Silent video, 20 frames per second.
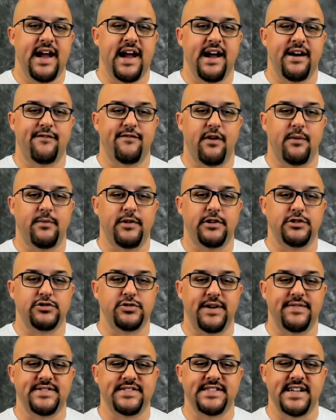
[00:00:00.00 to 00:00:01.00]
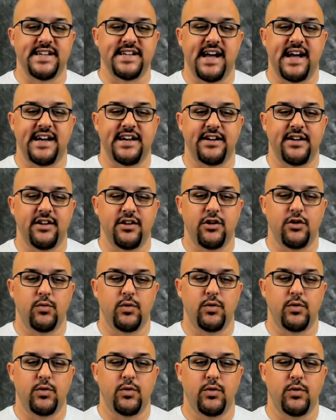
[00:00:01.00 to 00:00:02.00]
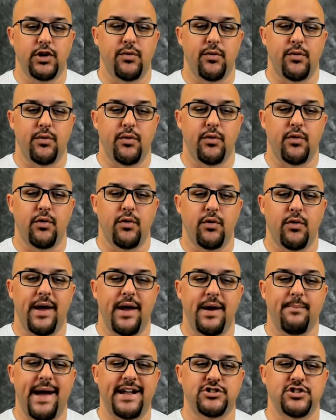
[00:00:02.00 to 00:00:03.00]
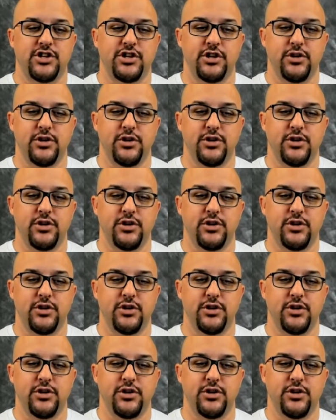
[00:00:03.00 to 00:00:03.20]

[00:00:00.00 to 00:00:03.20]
And from the Drift side, you would go through and match the